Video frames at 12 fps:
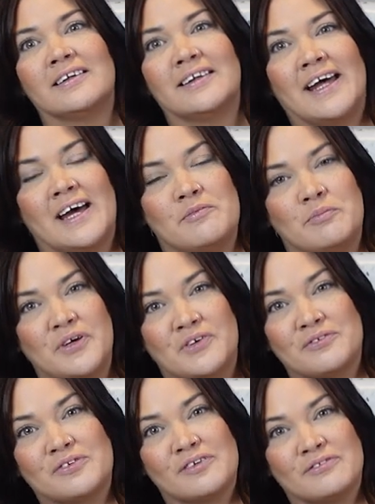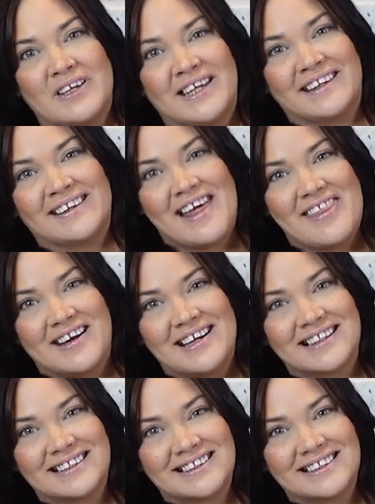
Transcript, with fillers: that beautiful vegan leather.